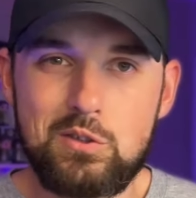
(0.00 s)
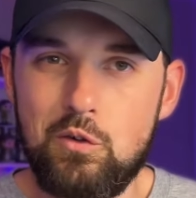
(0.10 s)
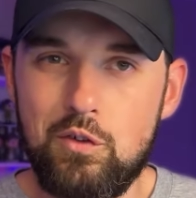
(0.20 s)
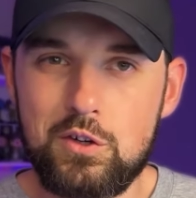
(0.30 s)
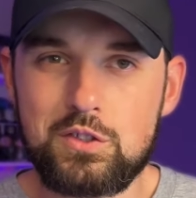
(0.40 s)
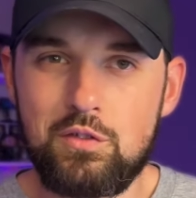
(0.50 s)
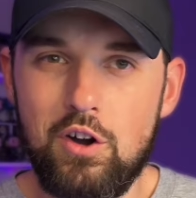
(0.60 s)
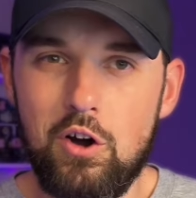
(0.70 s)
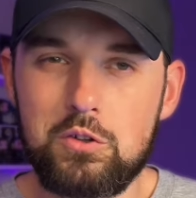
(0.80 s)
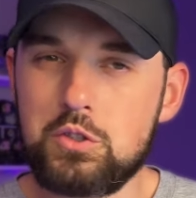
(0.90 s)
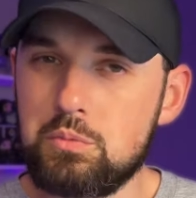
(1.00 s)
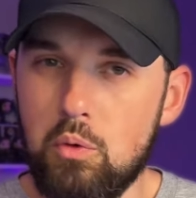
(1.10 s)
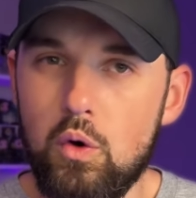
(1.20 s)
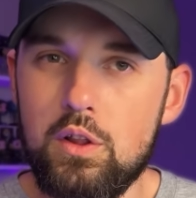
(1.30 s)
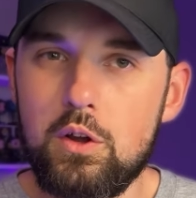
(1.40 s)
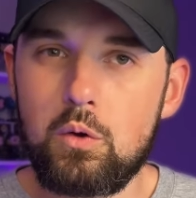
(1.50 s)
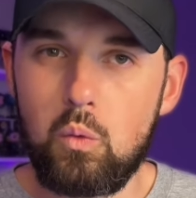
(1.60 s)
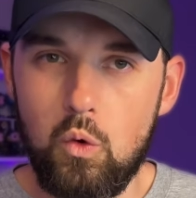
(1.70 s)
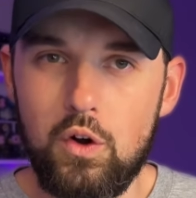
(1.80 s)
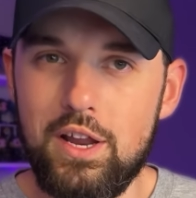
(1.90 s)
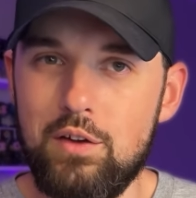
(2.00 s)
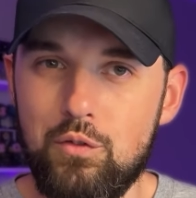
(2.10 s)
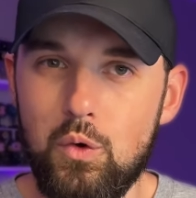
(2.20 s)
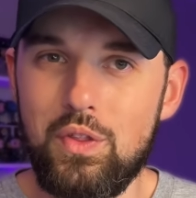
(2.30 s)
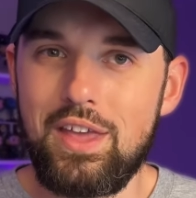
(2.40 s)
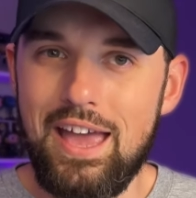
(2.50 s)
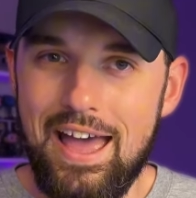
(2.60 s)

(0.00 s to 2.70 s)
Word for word: So, first of all, spoiler warning for The